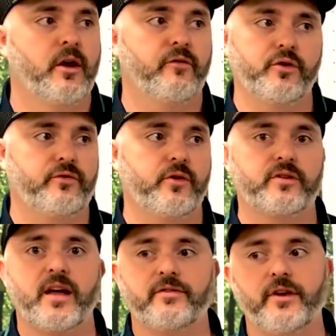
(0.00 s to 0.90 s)
For you
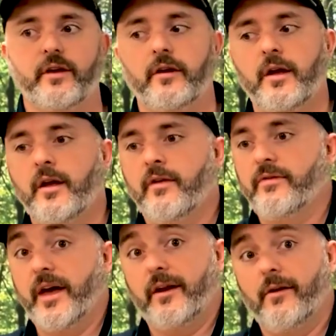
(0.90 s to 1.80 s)
folks out there
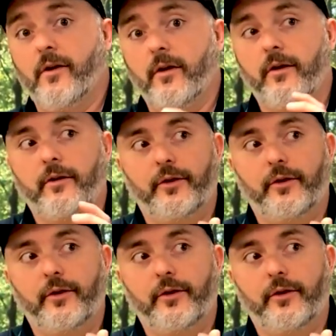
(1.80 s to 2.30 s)
that are